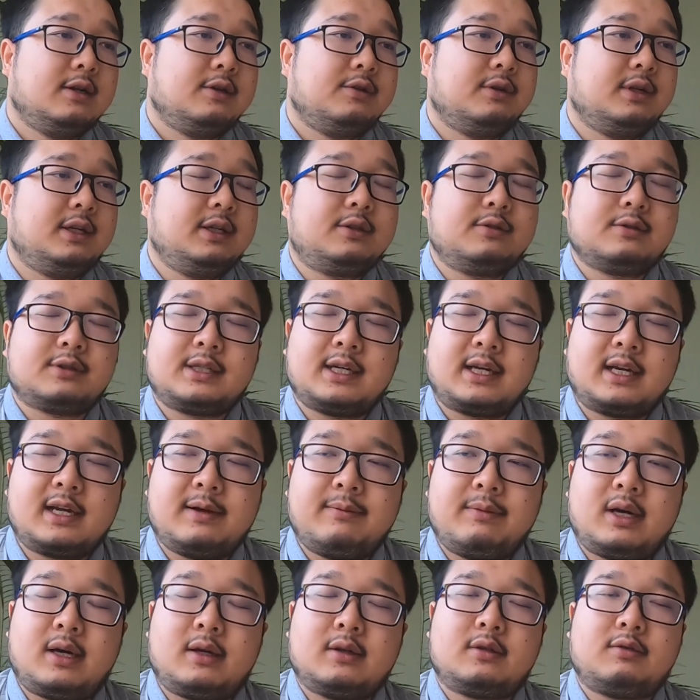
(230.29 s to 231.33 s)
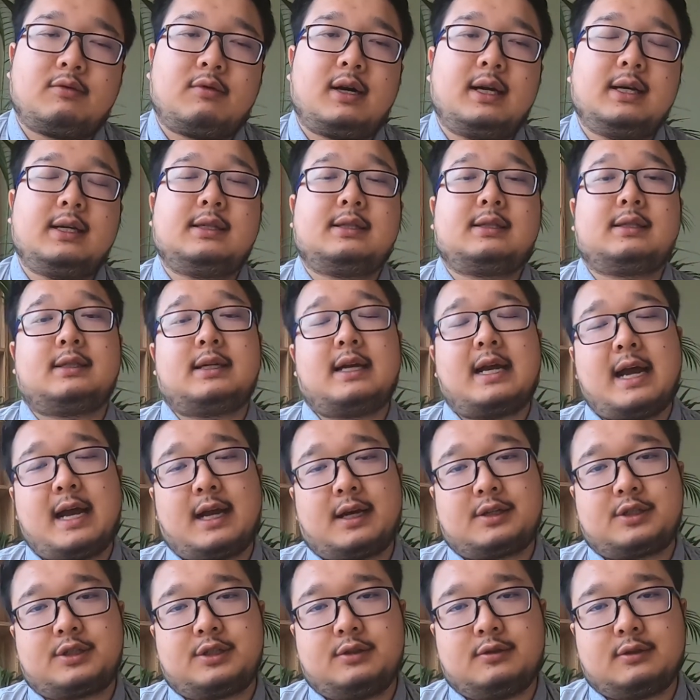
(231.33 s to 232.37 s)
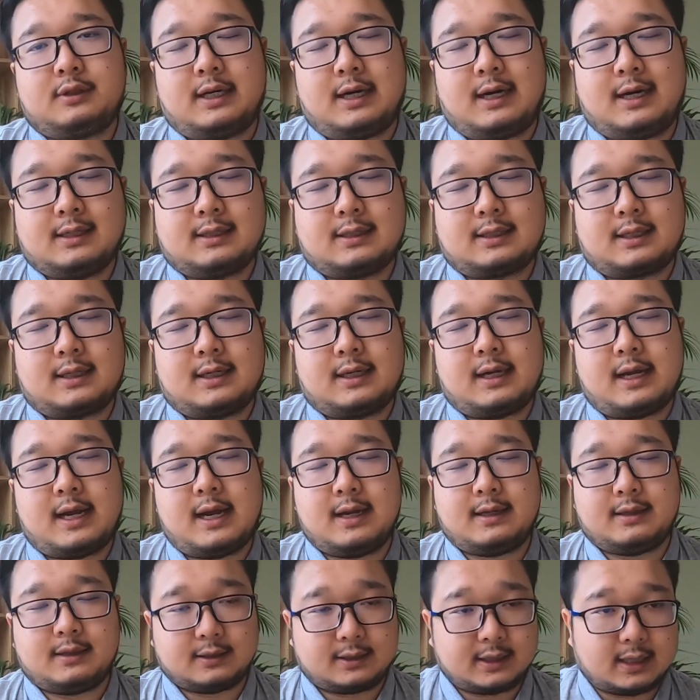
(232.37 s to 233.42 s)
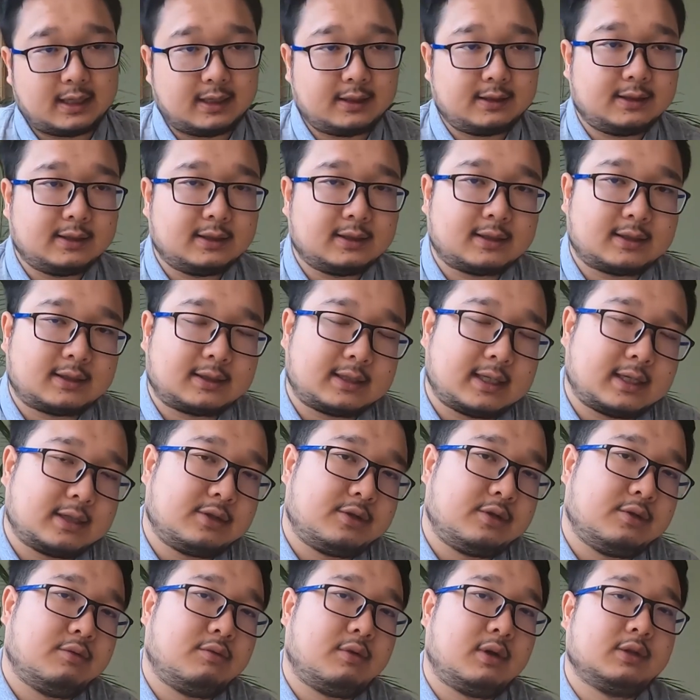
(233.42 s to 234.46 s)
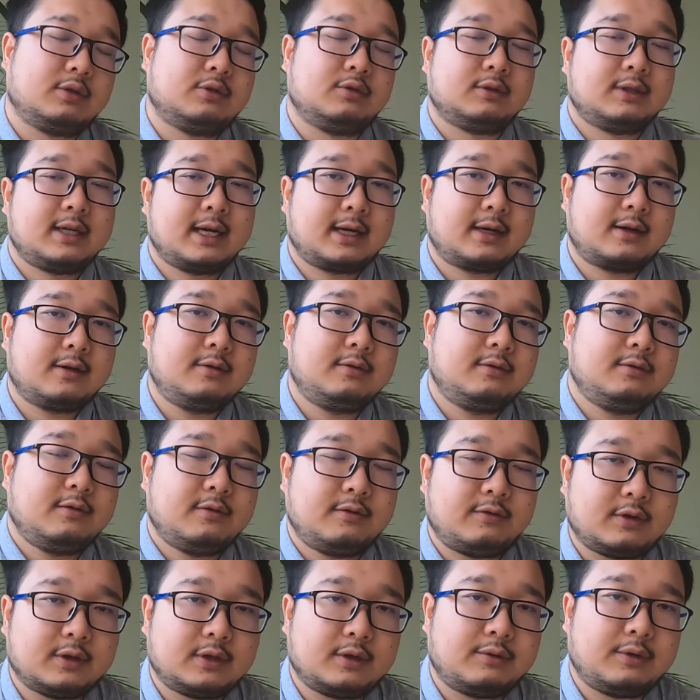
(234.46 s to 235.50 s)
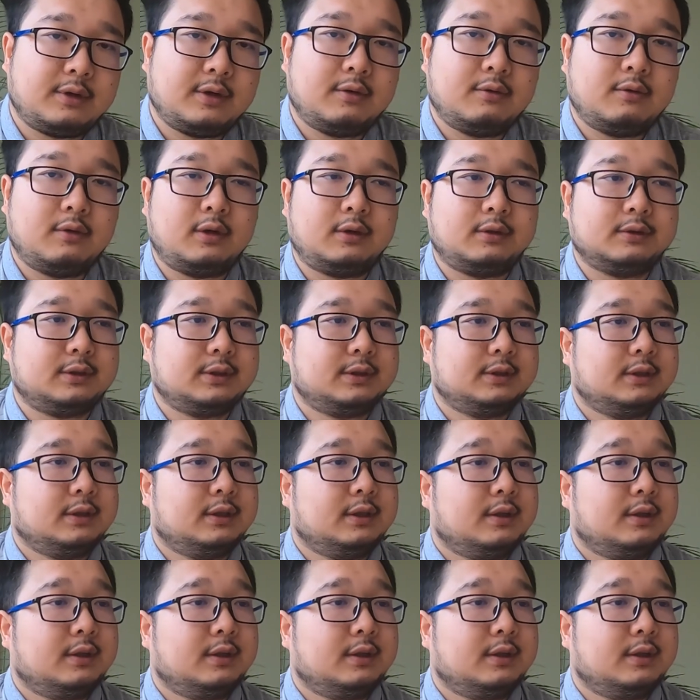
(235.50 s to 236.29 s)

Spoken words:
you need to think about what is the actual task and the challenges that you want to tackle for the real world.